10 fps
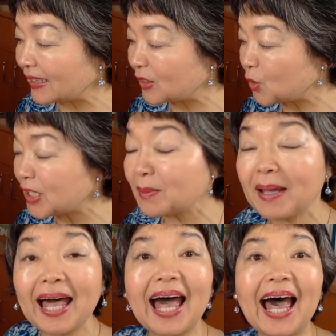
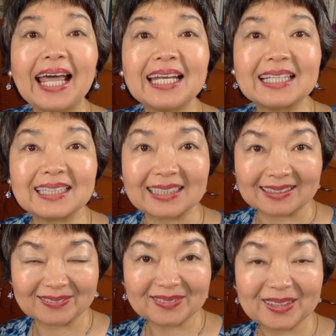Tsushima Island.
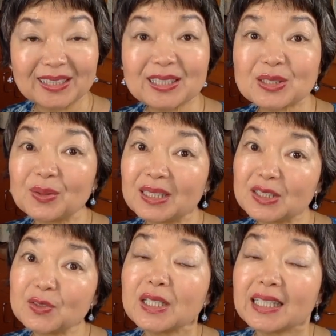So
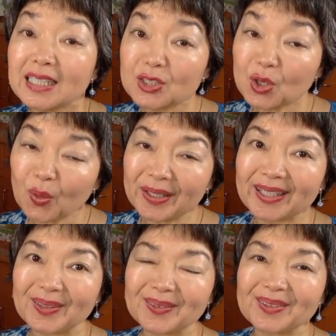this is
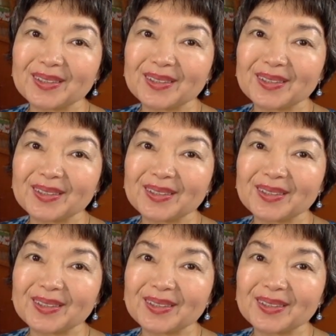historical.